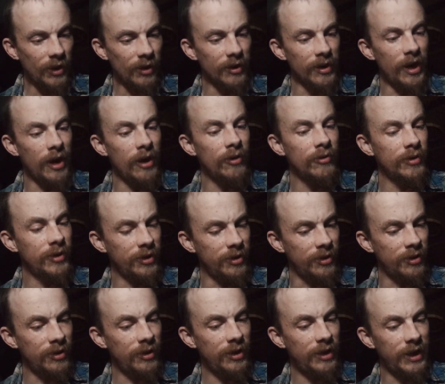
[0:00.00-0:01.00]
Now
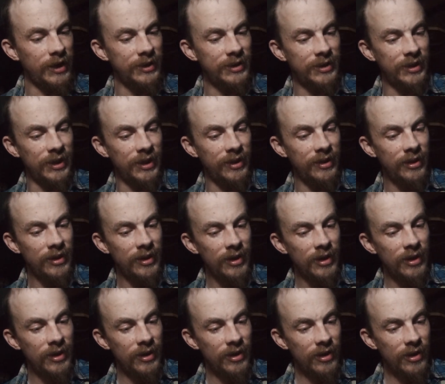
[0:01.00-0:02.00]
here, I said.
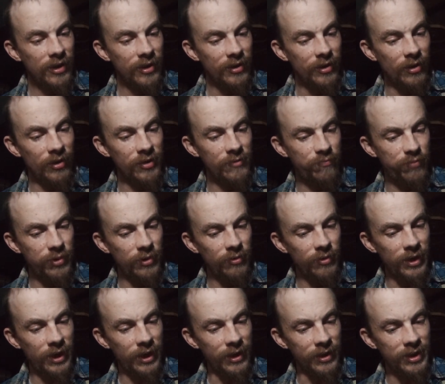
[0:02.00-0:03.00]
Those blue
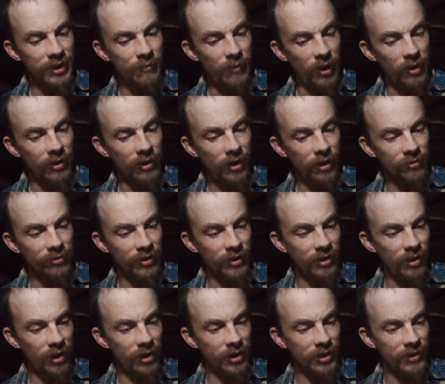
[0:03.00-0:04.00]
lights about a hundred
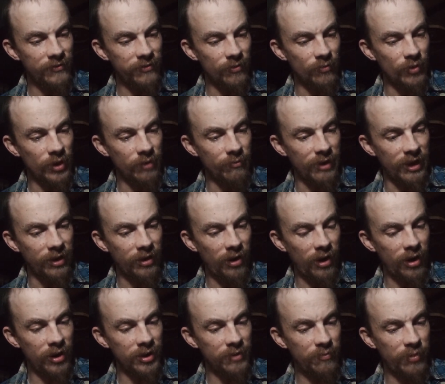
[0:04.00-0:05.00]
yards from where my
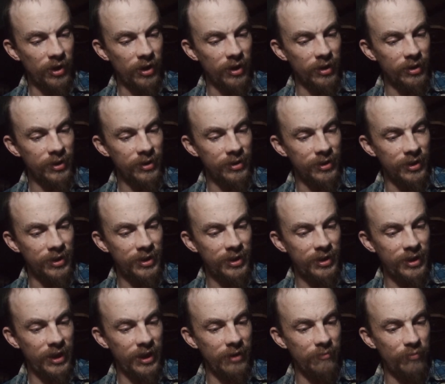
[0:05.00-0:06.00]
car's parked is a
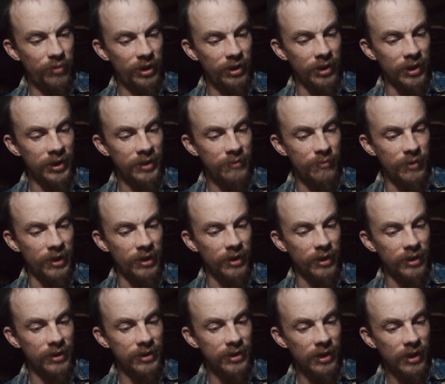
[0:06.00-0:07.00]
state police
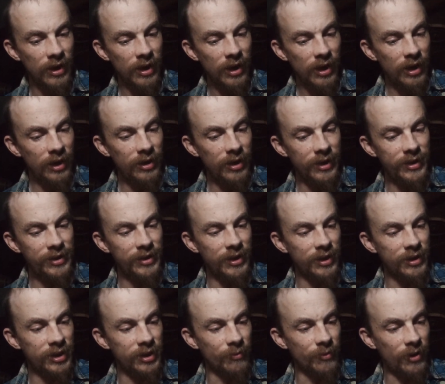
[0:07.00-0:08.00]
barracks. Let's
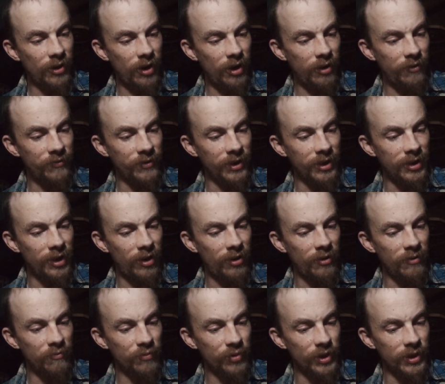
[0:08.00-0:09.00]
get some coffee down
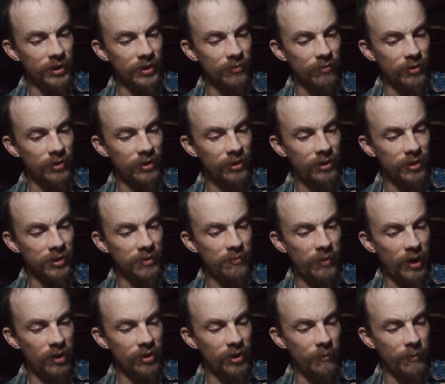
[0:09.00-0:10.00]
in Breezewood. There's
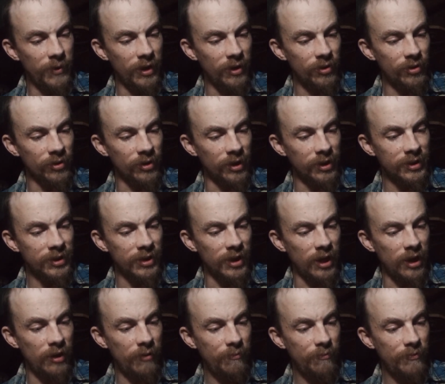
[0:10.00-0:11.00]
bound to be a truck
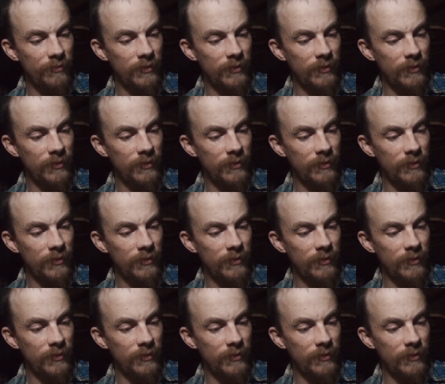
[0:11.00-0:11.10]
stop.